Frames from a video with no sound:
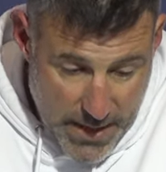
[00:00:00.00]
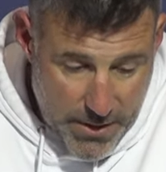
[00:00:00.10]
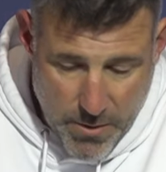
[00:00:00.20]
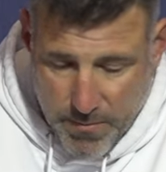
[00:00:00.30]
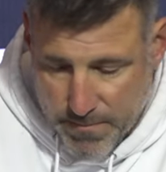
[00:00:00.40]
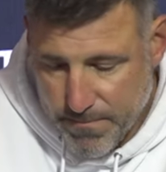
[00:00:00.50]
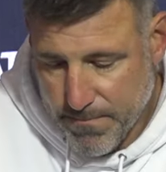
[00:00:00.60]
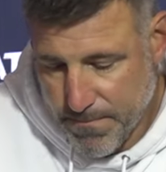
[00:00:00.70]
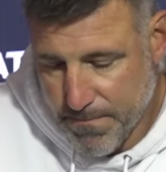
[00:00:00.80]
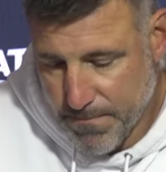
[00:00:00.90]
I know. now.
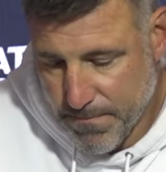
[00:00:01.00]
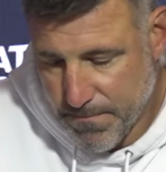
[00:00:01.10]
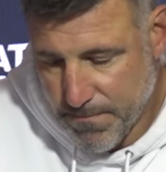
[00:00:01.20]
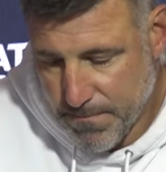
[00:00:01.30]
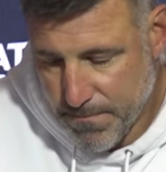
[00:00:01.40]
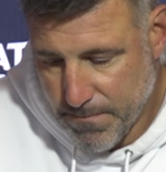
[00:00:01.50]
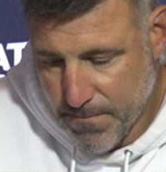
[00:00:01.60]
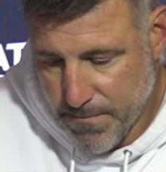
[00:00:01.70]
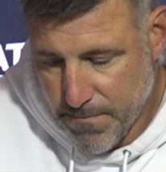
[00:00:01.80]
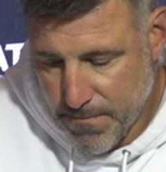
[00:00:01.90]
How much of a,
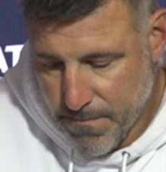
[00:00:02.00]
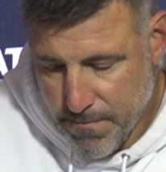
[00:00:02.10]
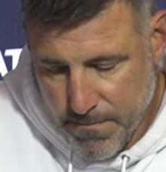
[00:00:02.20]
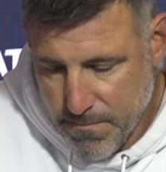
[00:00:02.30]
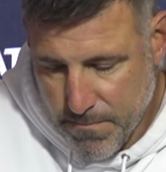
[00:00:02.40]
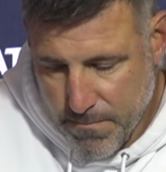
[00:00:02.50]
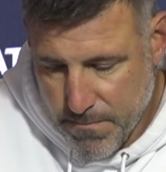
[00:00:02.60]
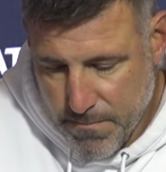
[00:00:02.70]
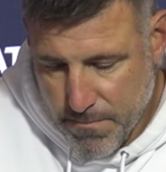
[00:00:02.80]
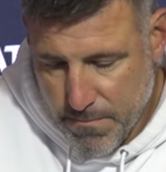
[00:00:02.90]
like, is that a
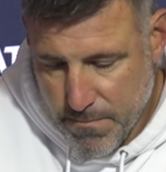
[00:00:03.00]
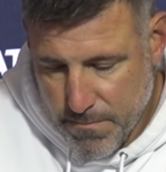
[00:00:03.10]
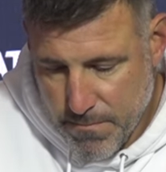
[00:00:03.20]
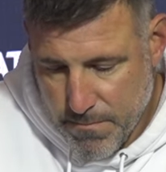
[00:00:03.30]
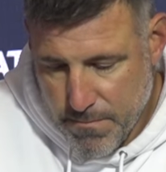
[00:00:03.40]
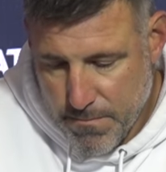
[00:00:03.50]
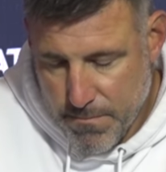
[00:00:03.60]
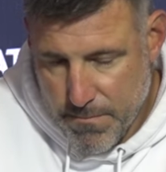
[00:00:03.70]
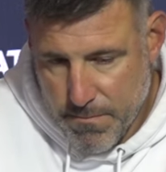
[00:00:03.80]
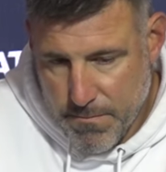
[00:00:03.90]
core issue for you
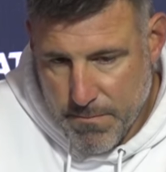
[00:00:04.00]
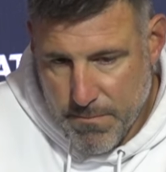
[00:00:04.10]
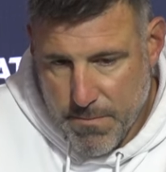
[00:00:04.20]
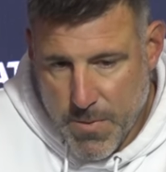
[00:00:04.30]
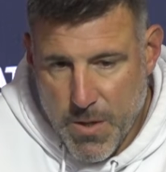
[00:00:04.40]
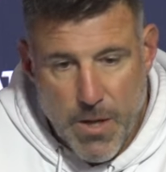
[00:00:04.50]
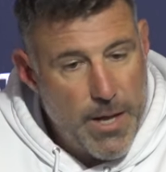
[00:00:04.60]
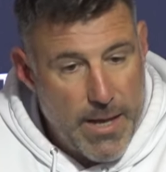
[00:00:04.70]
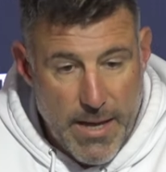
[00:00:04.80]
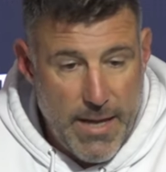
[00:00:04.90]

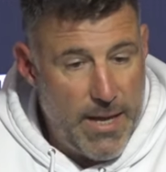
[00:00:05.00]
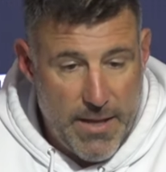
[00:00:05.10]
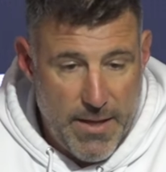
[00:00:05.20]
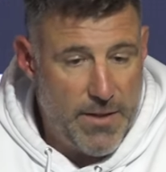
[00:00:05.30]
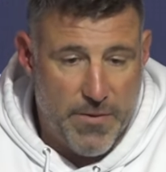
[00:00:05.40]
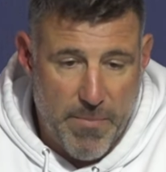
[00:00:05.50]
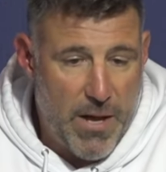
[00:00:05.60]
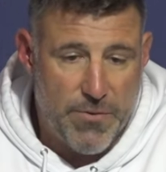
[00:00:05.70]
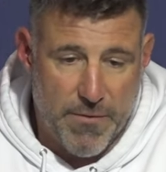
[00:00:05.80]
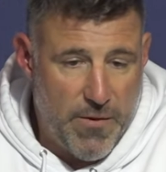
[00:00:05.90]
guys? It, it's
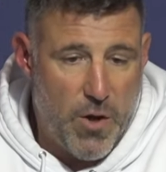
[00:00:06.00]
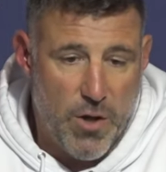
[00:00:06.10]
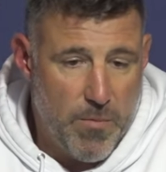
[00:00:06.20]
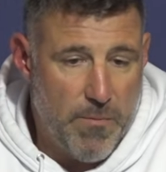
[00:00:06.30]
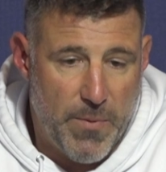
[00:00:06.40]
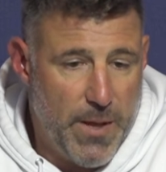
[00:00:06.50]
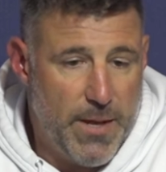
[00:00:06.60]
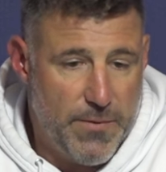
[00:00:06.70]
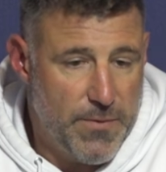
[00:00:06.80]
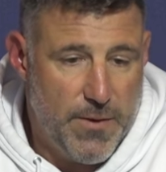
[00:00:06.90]
about the volume of
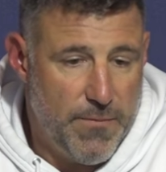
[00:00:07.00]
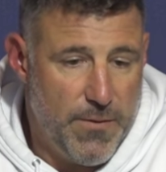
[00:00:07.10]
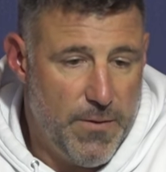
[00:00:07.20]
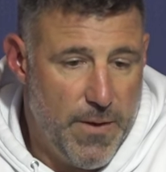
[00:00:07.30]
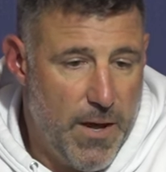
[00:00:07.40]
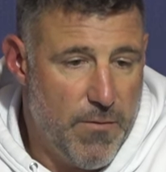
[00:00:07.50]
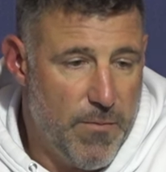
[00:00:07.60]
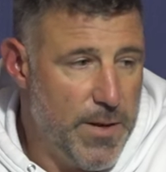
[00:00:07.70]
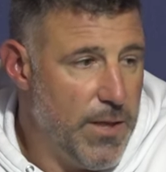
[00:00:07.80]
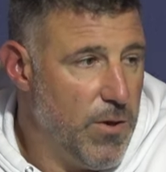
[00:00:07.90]
plays, and if you, however
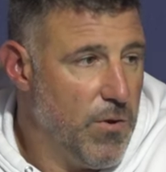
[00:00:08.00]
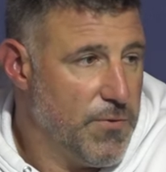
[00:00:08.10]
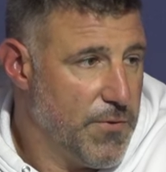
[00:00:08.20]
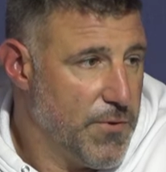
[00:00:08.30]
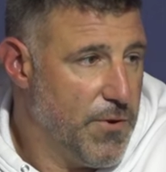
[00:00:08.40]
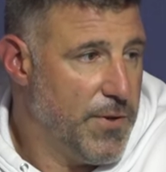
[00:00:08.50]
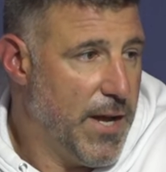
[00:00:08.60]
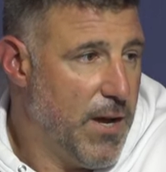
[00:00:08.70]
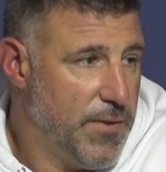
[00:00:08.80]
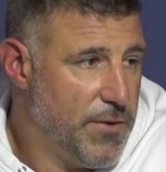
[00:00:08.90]
many of those are third
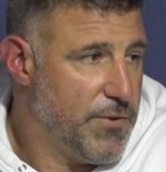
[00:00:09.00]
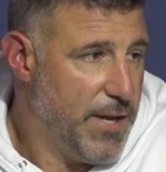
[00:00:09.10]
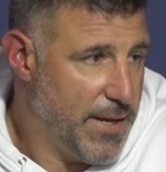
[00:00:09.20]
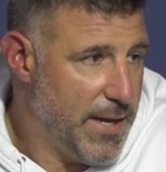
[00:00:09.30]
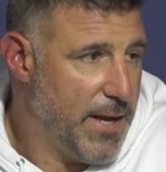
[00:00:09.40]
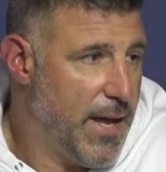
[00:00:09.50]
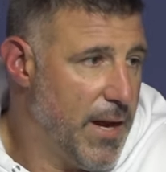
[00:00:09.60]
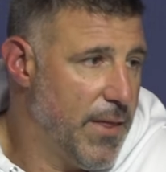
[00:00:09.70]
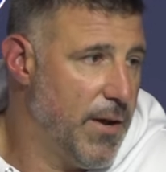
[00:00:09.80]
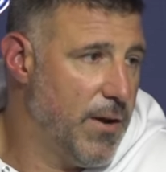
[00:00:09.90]
down that you take down out
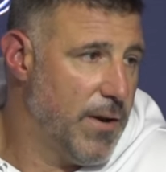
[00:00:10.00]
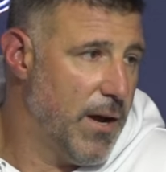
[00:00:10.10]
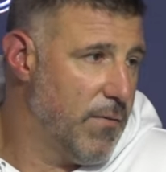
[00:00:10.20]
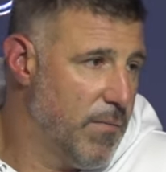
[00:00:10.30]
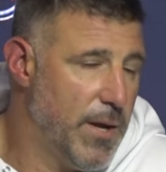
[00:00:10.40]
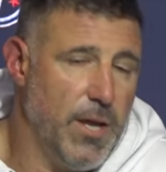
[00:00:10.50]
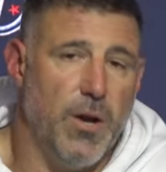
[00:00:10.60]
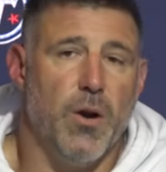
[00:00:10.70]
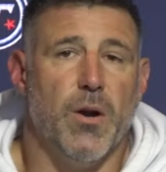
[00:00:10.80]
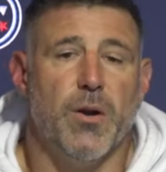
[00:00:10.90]
of there, and however many
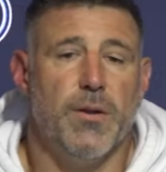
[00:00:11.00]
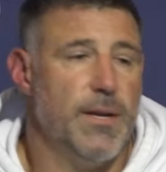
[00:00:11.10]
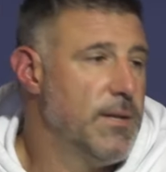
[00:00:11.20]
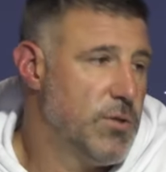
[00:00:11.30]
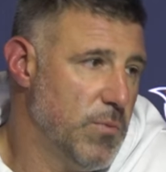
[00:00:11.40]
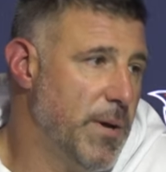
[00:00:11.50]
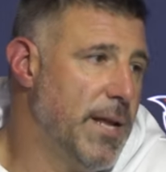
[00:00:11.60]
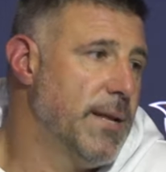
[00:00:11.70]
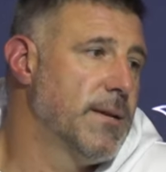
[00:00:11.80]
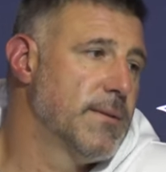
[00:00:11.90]
are in
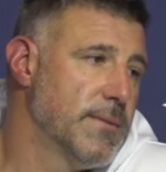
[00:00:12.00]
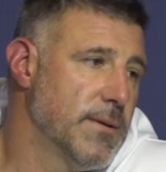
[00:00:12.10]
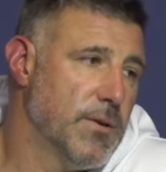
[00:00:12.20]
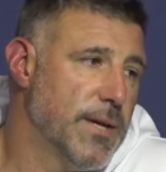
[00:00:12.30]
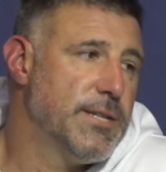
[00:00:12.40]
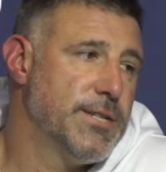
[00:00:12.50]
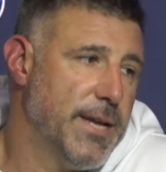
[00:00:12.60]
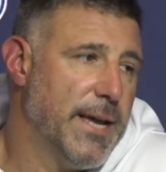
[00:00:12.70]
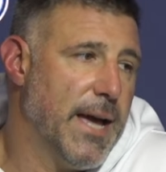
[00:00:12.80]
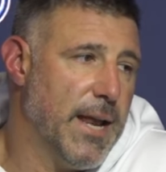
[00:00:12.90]
minute, you know, that you
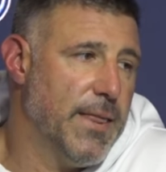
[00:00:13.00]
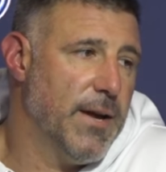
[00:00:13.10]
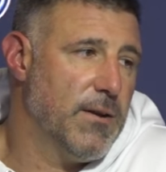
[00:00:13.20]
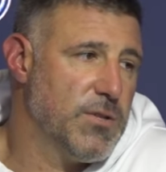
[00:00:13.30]
take out of there.